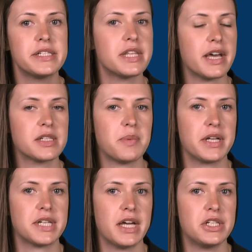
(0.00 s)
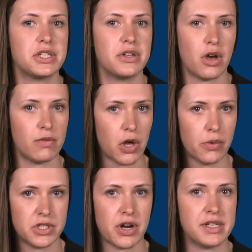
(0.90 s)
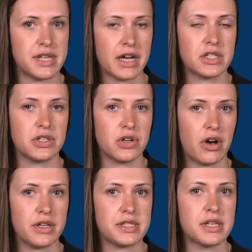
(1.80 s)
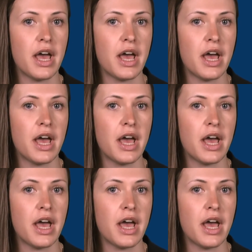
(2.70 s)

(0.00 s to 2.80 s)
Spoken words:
to the expectation of lower transaction costs